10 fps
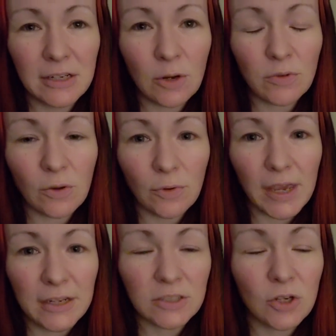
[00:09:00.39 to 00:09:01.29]
you know, with the whole
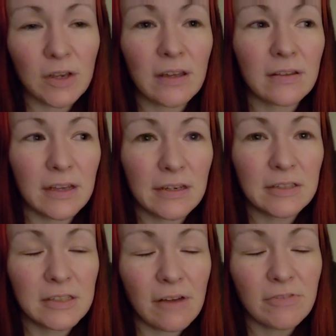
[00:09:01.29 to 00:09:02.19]
Kay's cooking thing
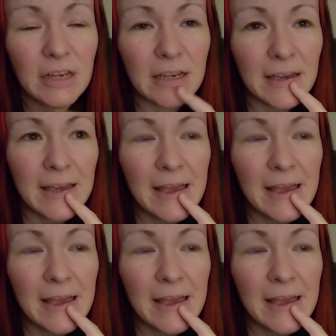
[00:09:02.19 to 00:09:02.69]
and stuff. Like,